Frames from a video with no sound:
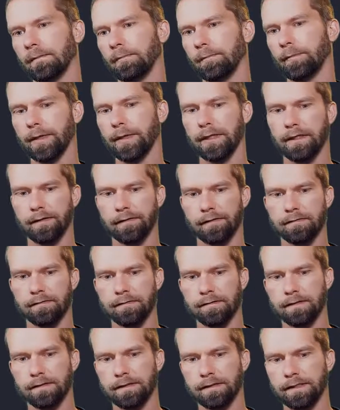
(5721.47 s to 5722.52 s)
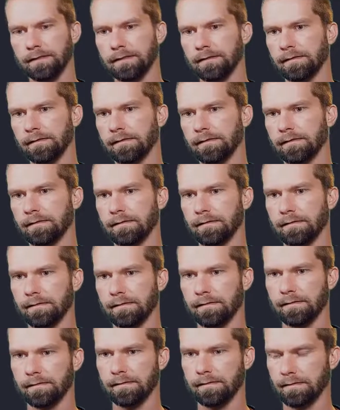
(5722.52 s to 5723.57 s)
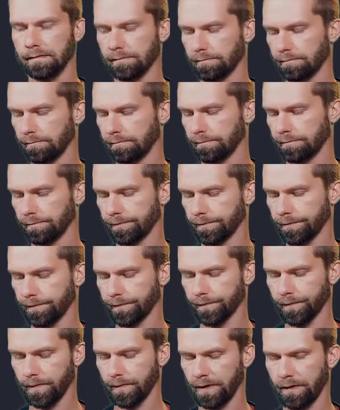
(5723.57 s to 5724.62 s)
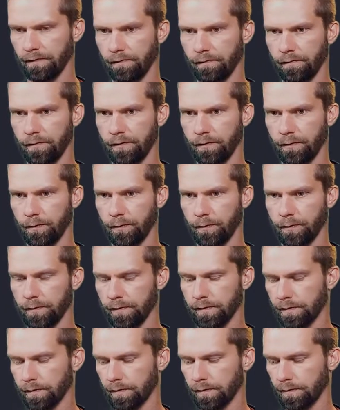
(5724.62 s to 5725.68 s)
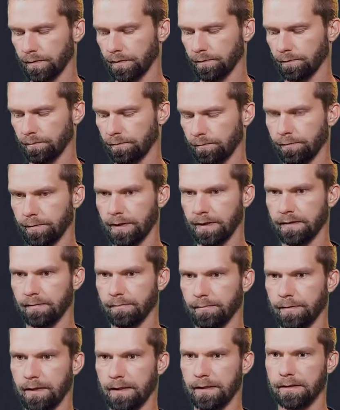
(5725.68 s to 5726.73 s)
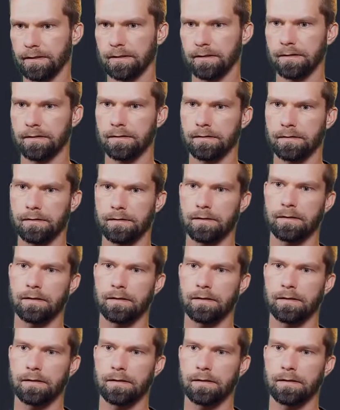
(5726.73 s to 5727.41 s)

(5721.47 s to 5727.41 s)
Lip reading: Path stats views plus plus.